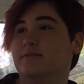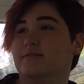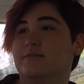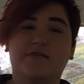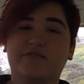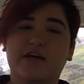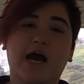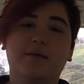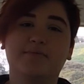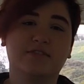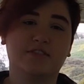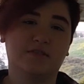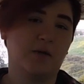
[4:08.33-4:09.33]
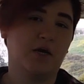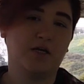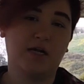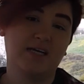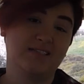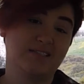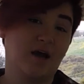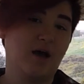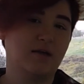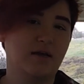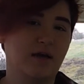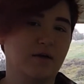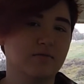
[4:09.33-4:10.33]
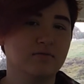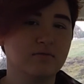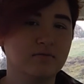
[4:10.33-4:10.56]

That never happened. American Idol's gone now.